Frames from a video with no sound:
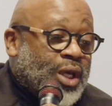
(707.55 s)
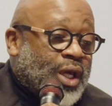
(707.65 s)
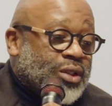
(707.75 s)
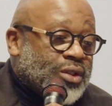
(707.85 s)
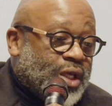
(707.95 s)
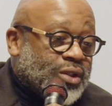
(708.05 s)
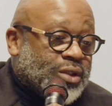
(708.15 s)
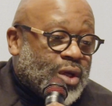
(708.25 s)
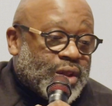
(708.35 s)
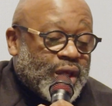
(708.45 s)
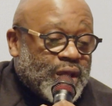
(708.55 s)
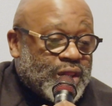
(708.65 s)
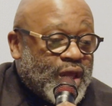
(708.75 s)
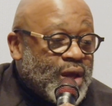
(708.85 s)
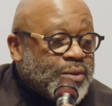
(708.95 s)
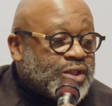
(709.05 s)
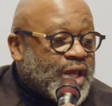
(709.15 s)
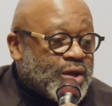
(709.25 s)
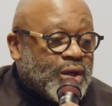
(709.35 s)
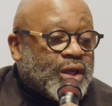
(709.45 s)
And so the image
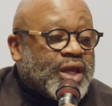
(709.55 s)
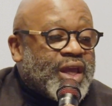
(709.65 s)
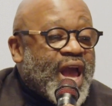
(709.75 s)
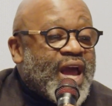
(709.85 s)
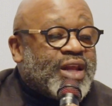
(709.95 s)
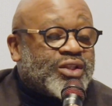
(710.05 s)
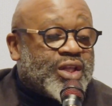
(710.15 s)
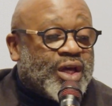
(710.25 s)
that you're looking at is